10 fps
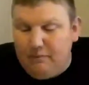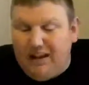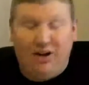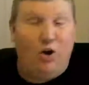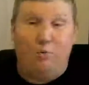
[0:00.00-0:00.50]

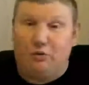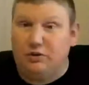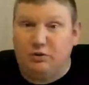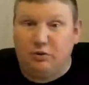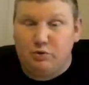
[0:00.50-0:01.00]
At home, they're
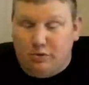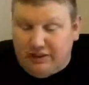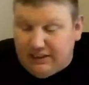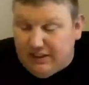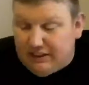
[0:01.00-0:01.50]
scoring
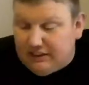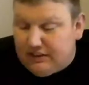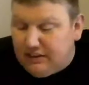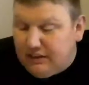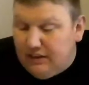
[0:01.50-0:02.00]
26.